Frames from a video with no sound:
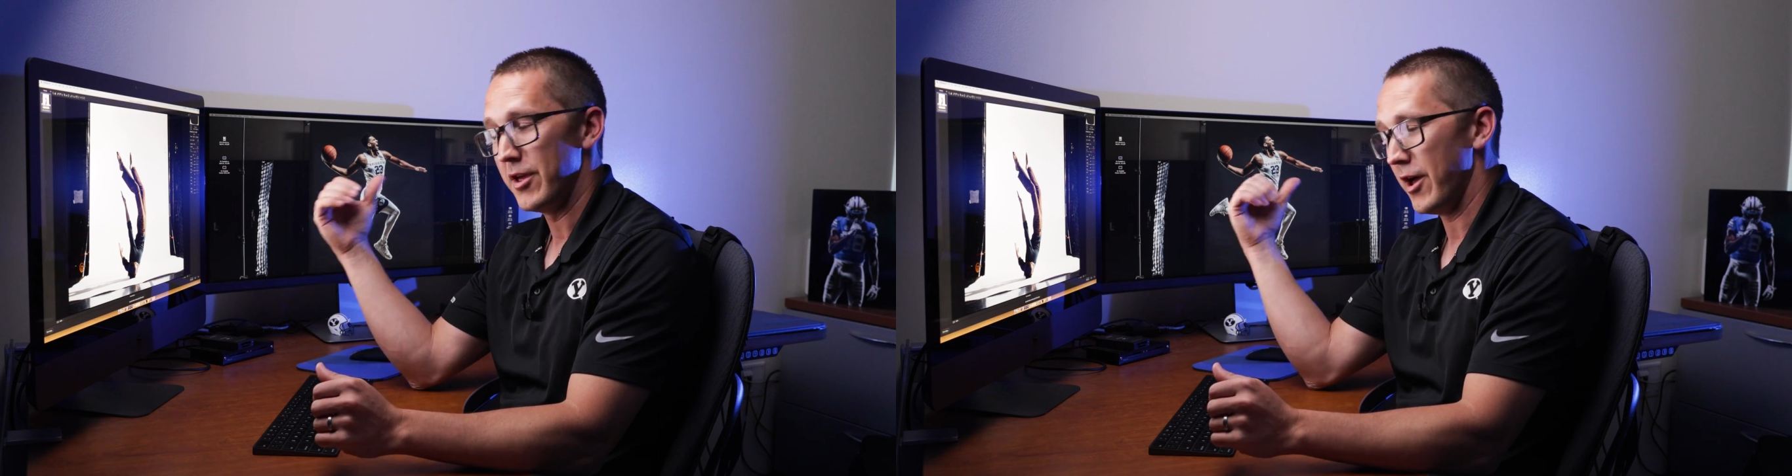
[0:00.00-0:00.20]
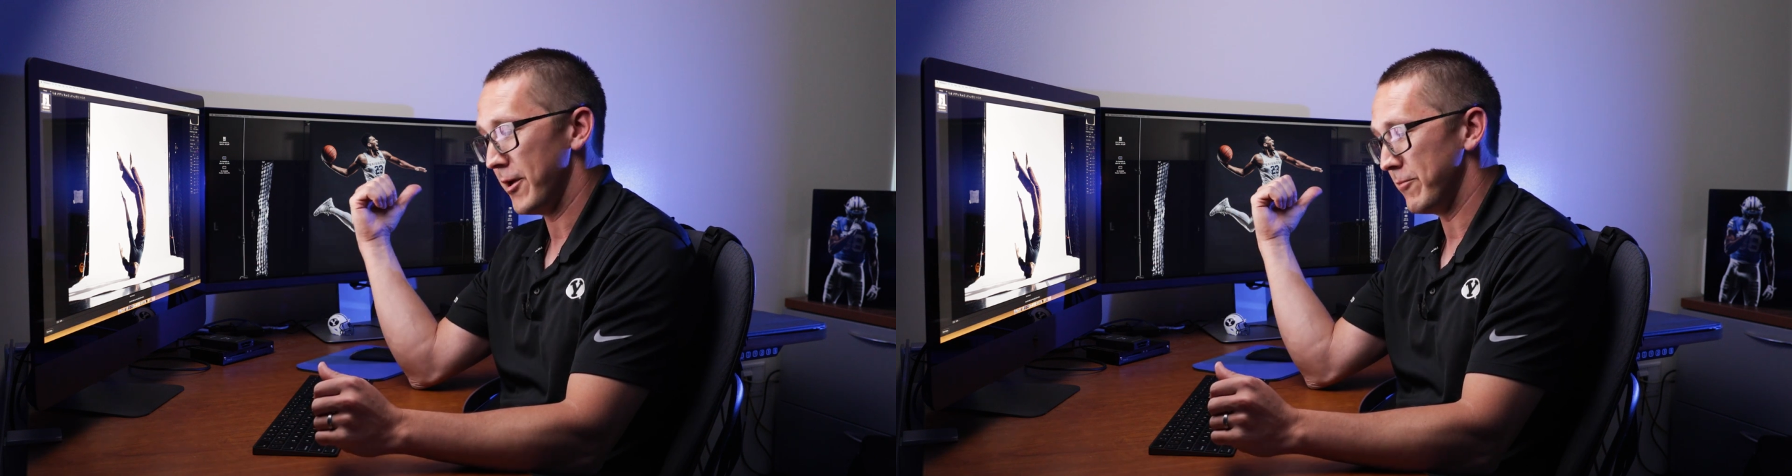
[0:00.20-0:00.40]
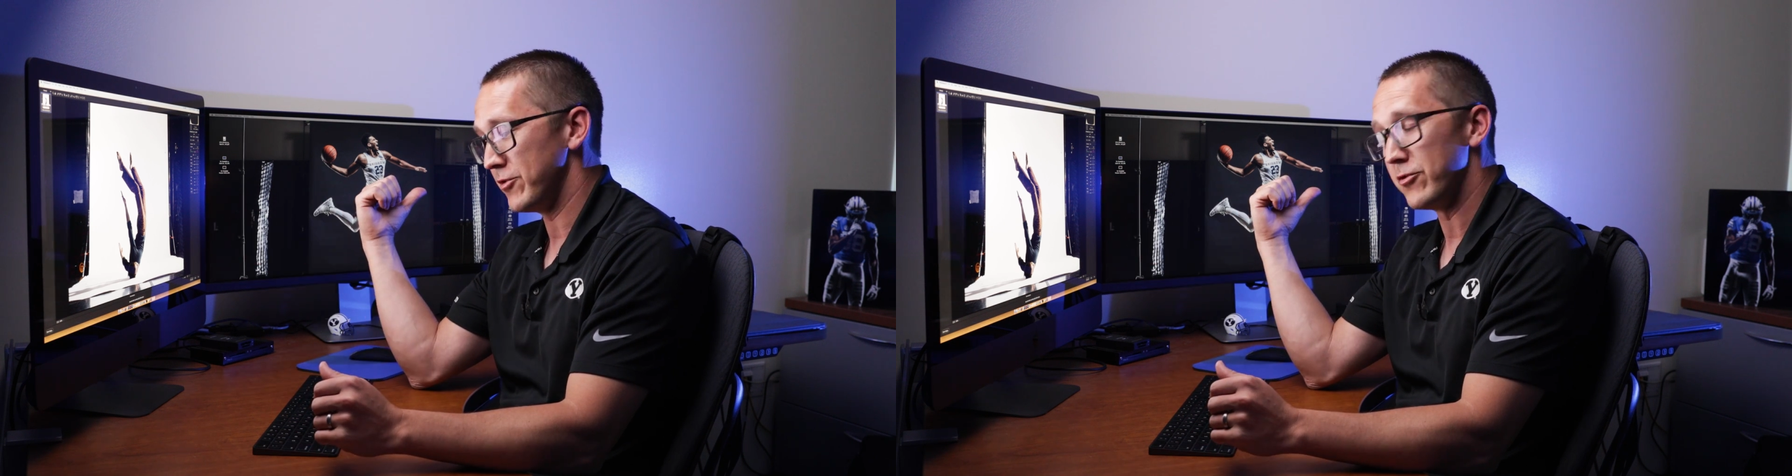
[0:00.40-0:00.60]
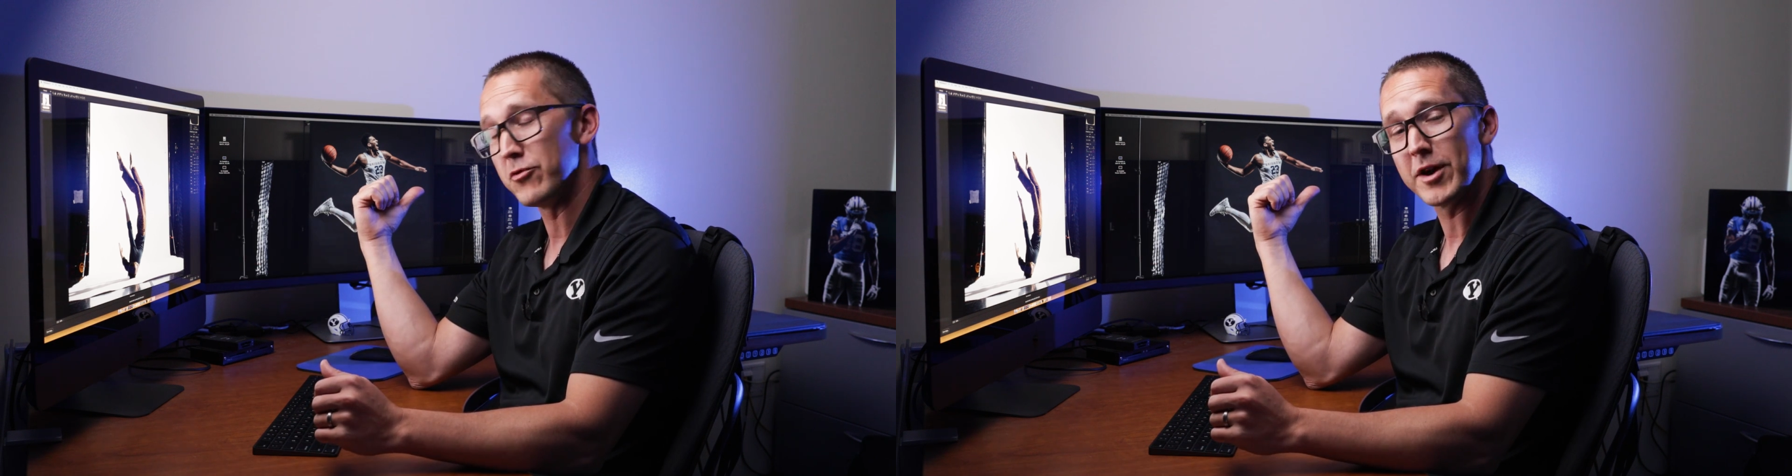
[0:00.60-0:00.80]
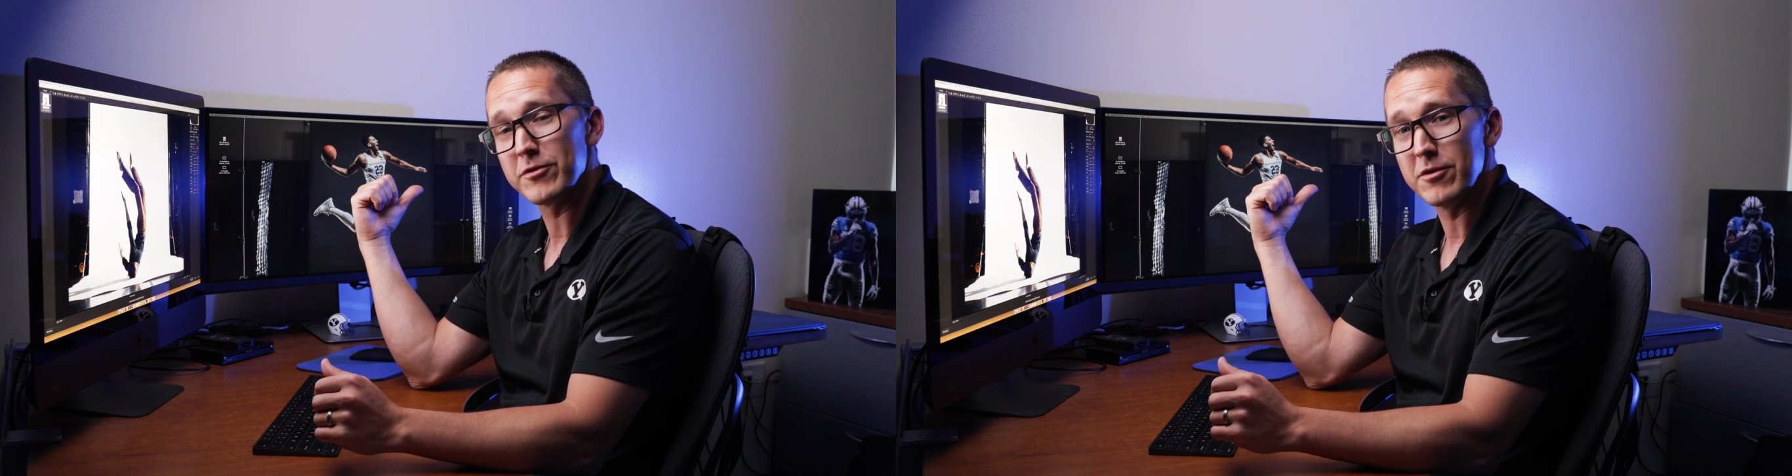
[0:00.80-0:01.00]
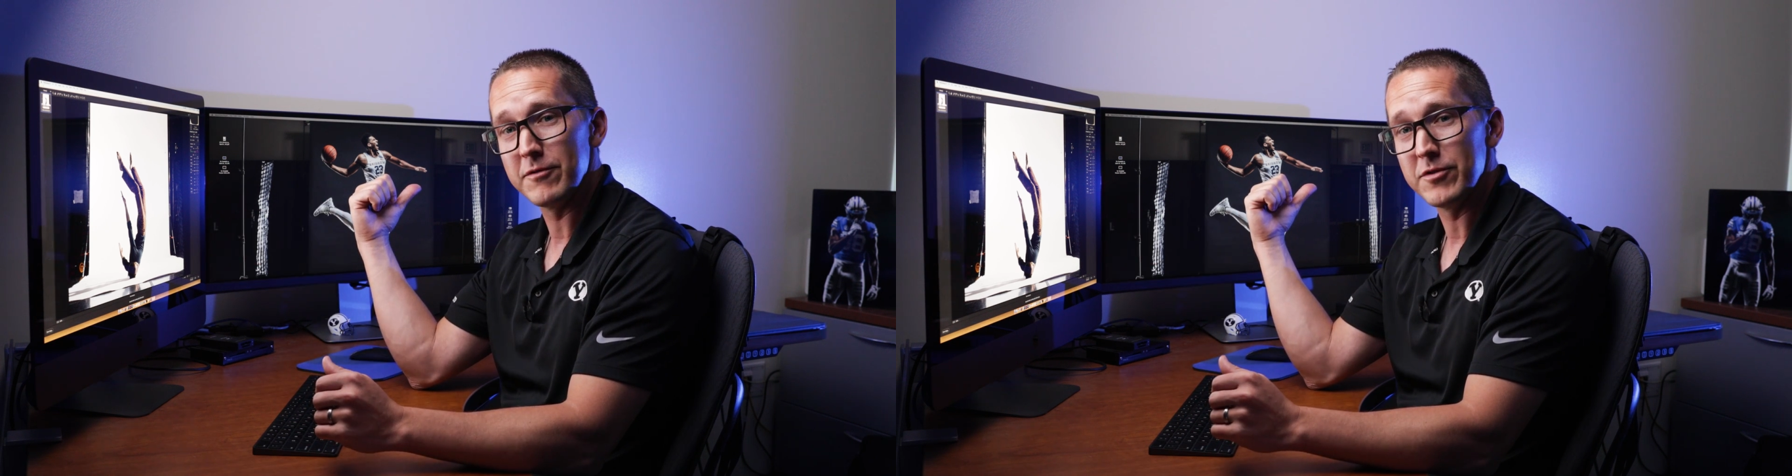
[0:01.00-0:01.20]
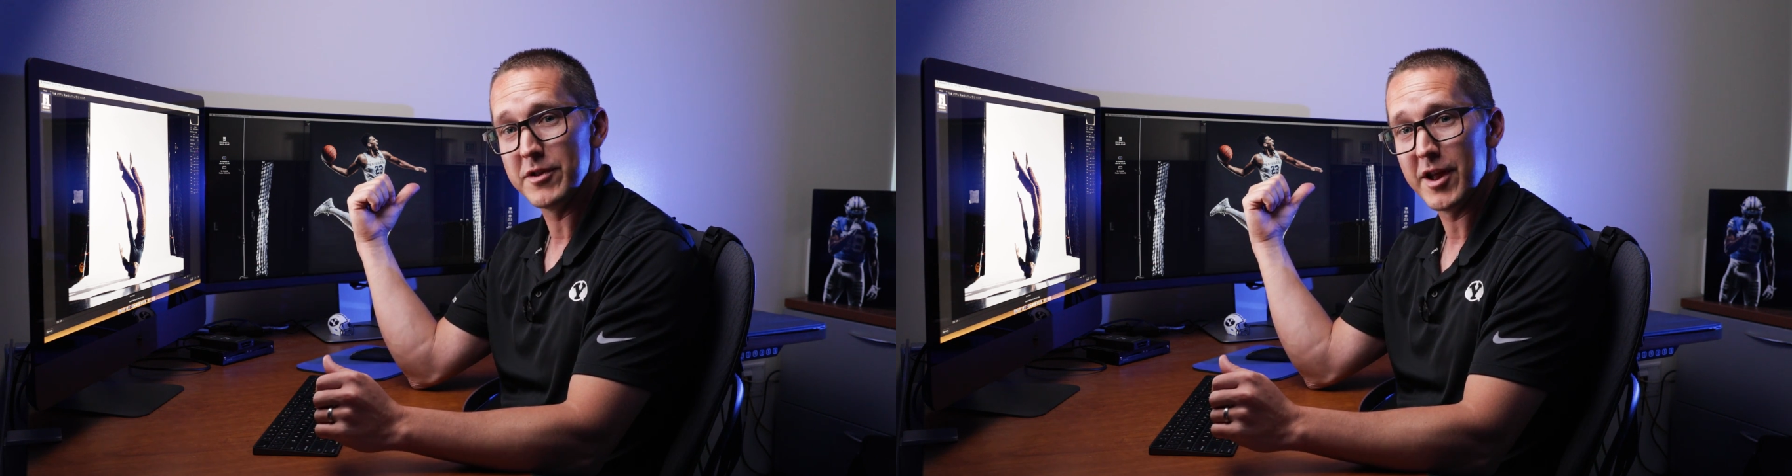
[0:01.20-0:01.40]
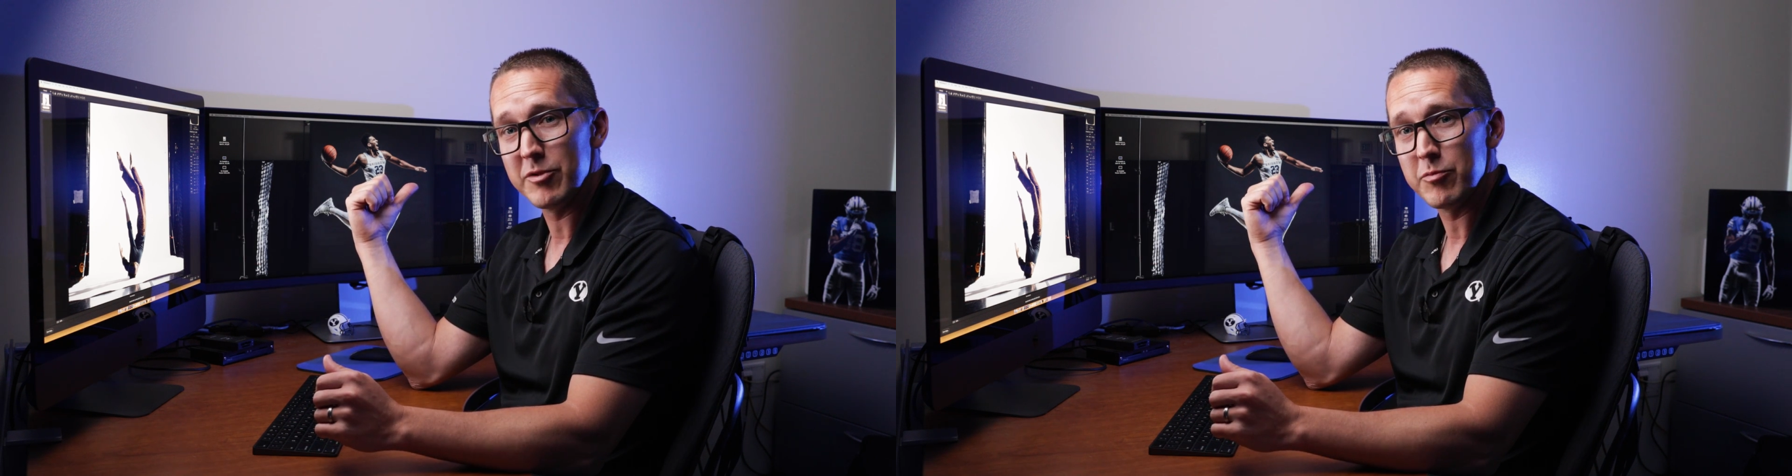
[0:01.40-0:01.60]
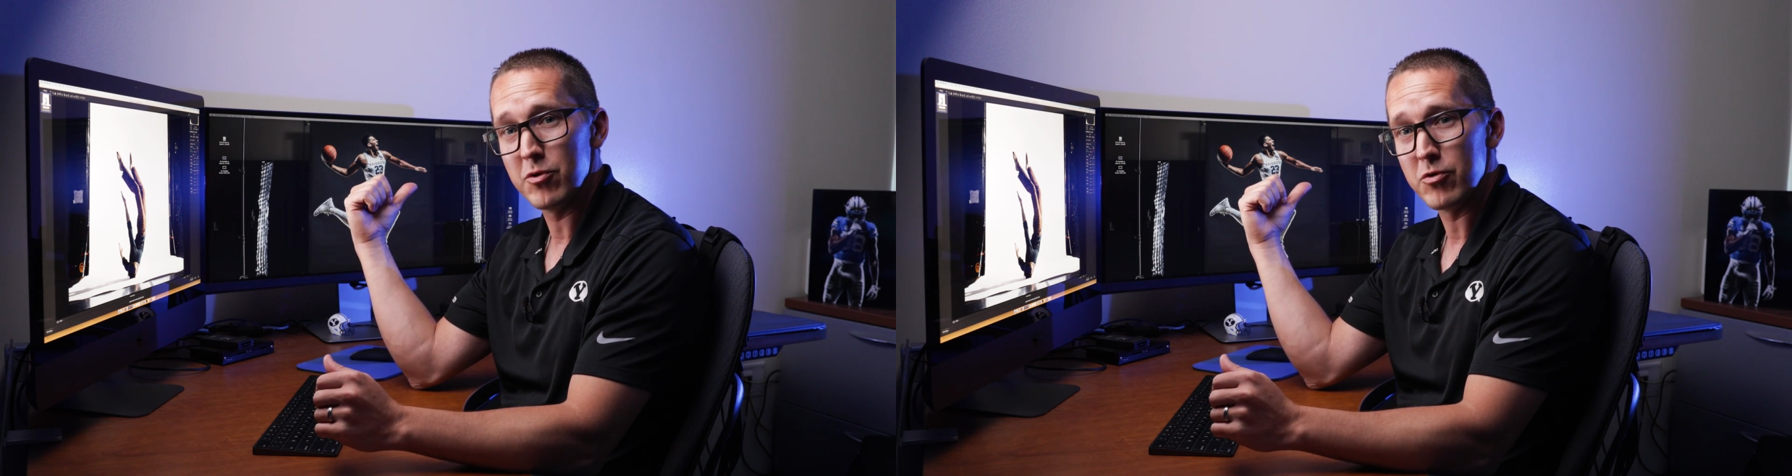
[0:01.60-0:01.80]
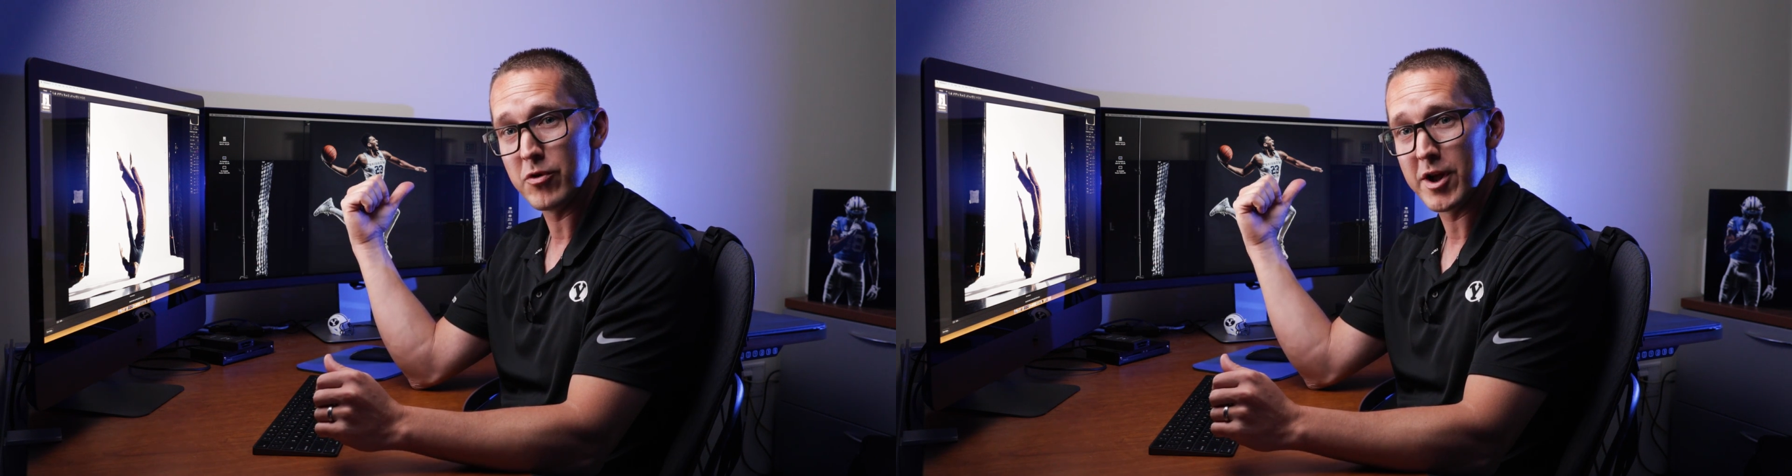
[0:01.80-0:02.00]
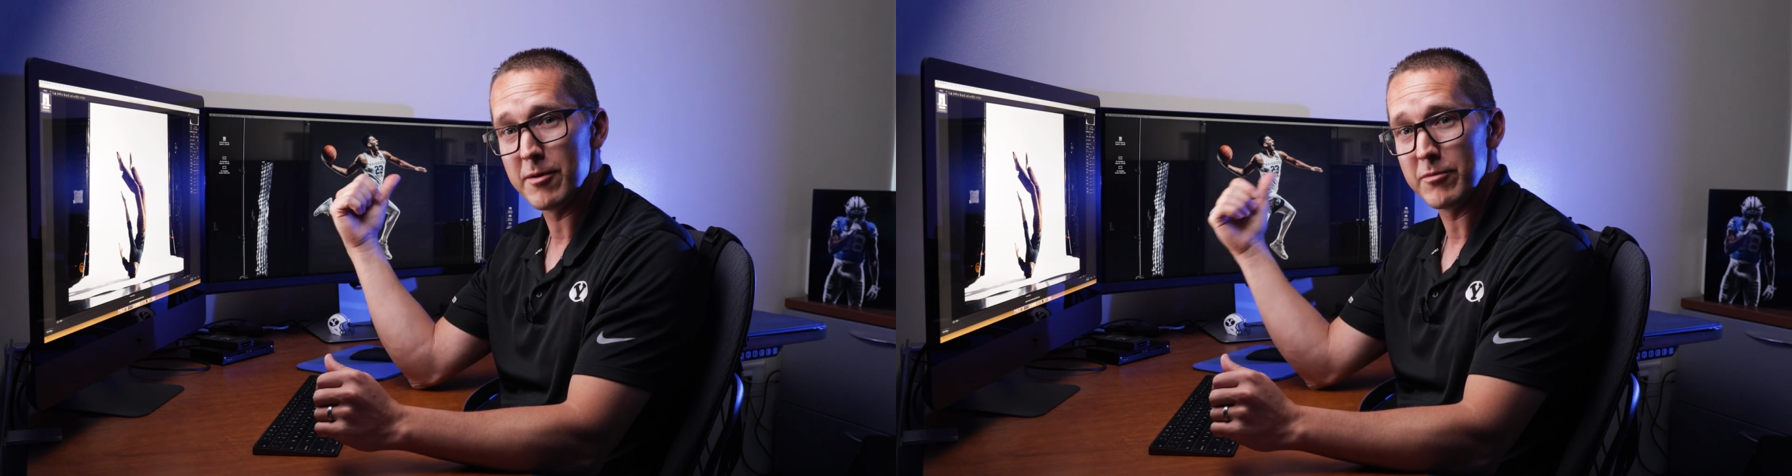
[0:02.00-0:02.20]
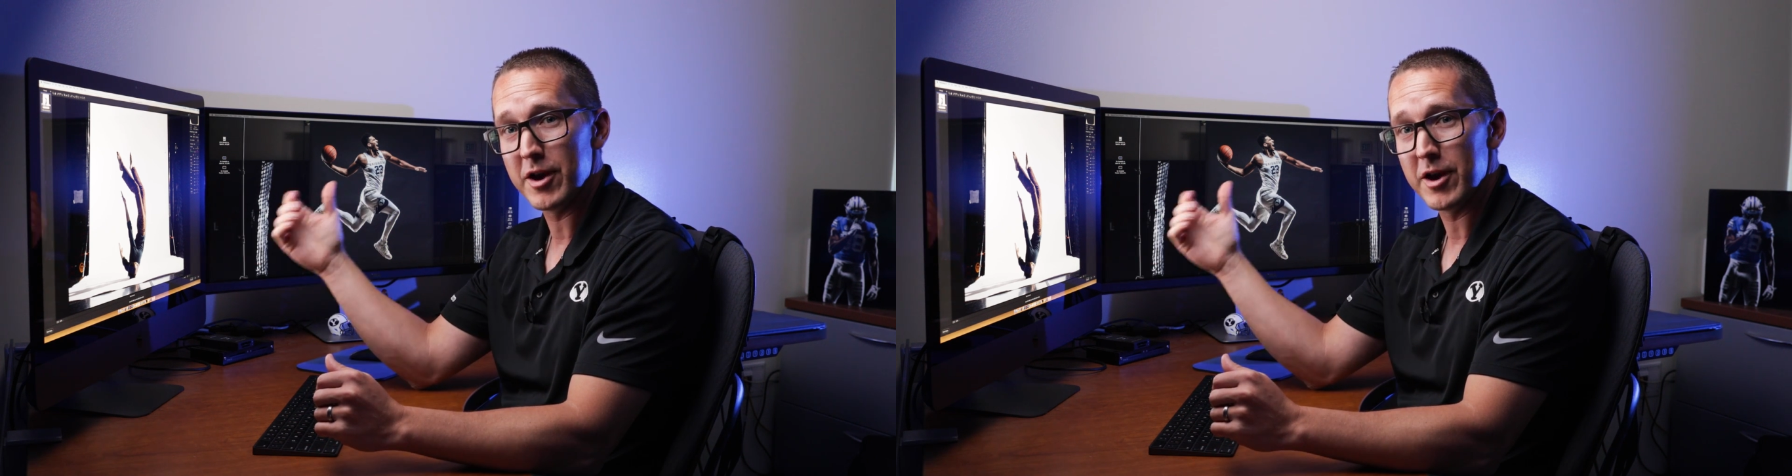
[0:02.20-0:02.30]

The director of the dance program